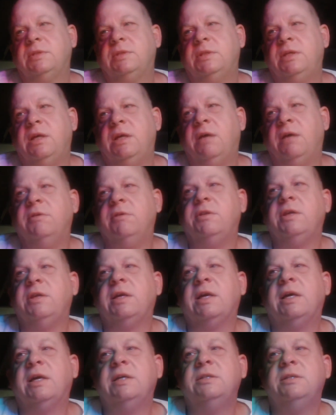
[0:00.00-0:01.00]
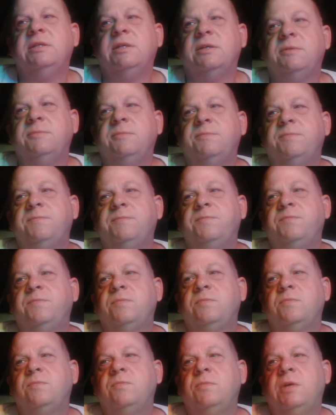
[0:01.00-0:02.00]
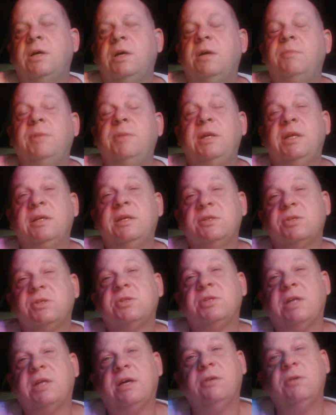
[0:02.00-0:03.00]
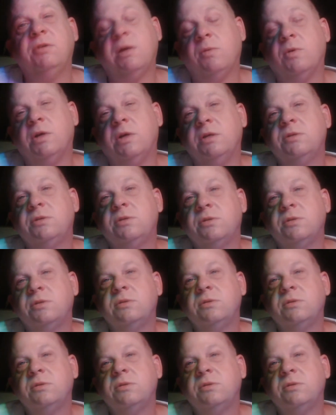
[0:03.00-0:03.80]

Everything I did. I mean, as a child, I was.